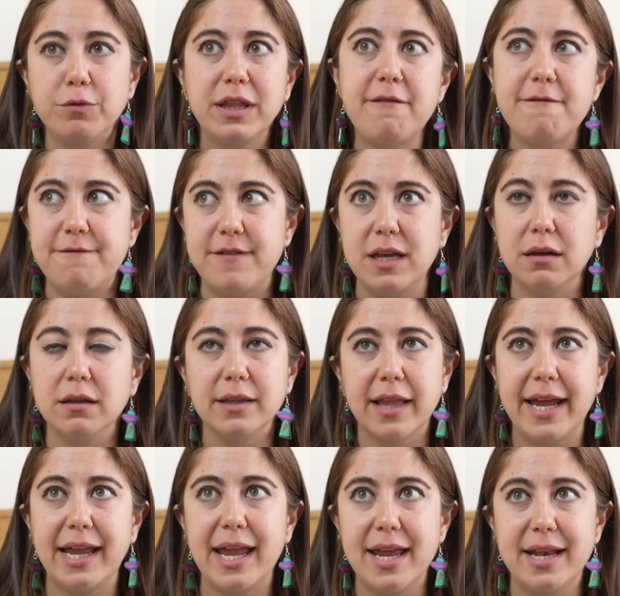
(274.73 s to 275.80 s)
really feel
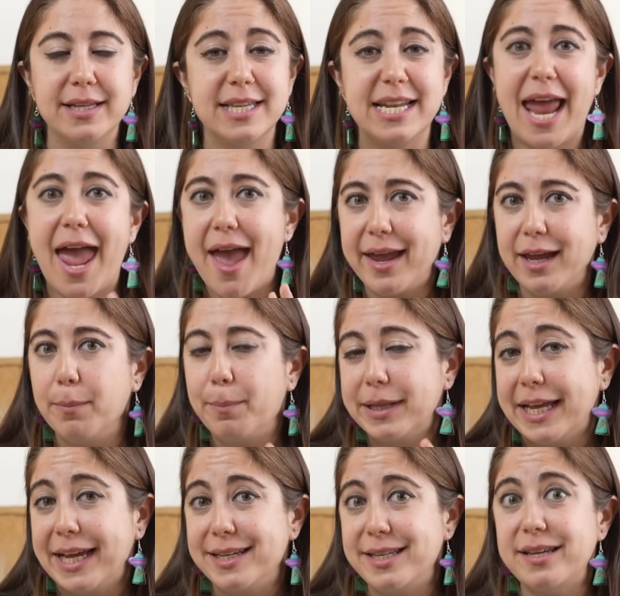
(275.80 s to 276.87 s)
like it is an
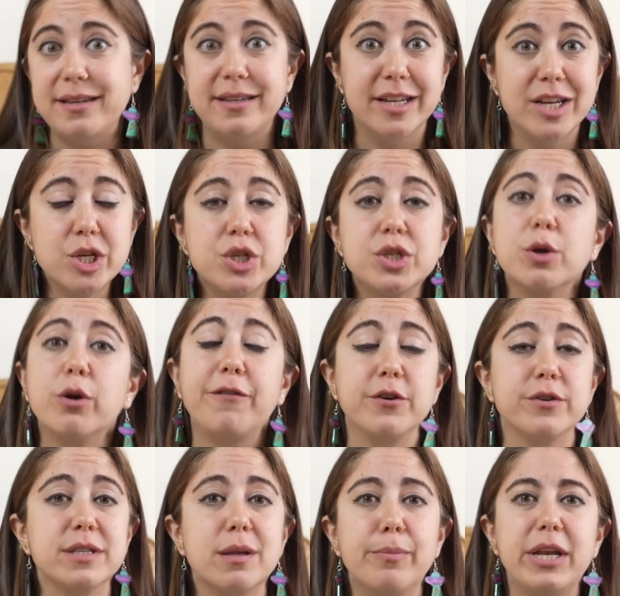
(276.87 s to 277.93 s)
eggplanty dish. So if
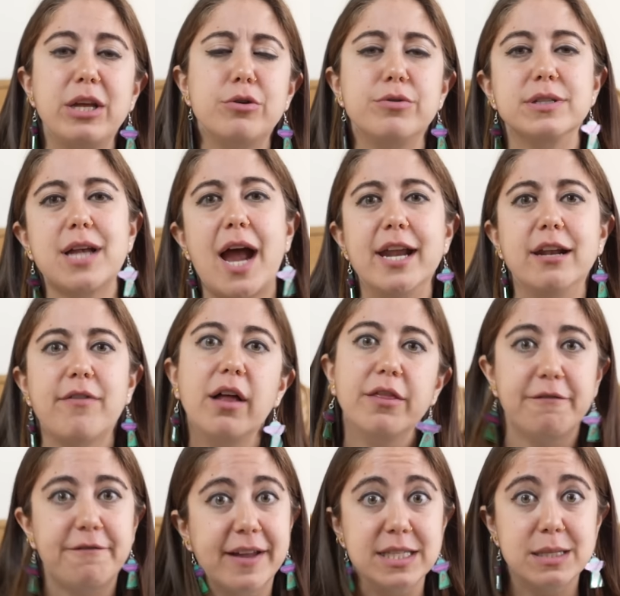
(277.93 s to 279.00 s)
you're somebody who's kind of on
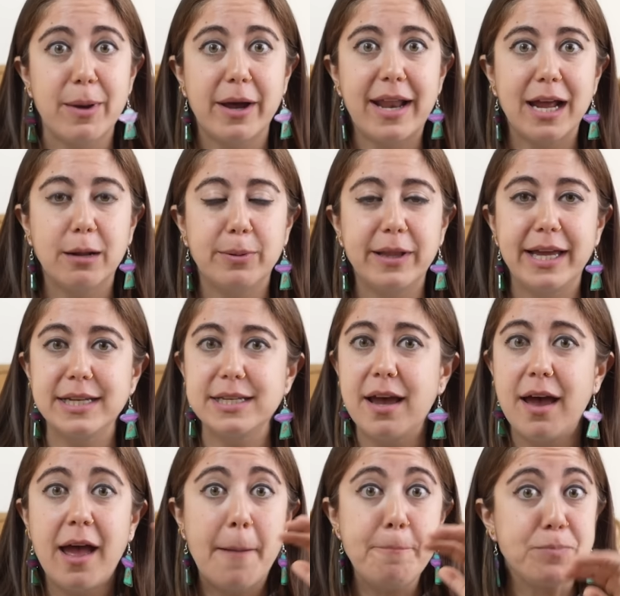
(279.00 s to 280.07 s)
the fence about eggplant,
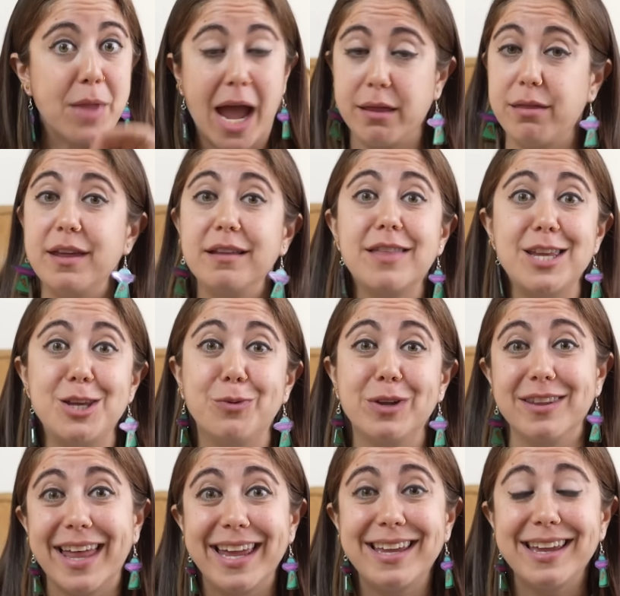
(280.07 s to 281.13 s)
I think that you
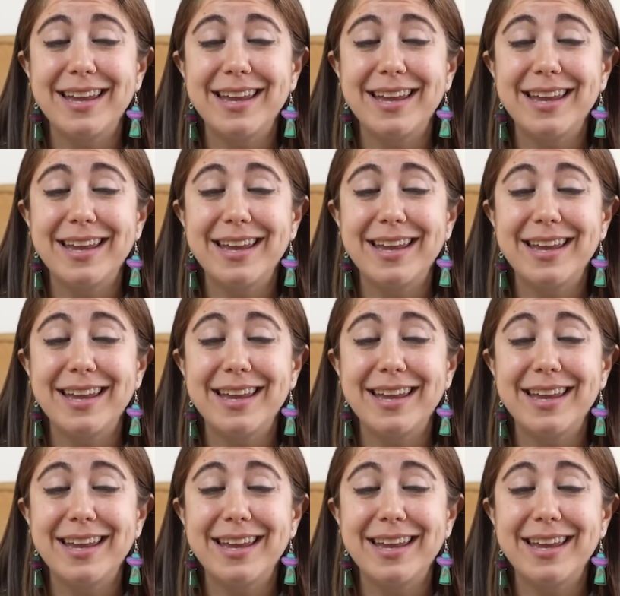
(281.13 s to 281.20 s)
would like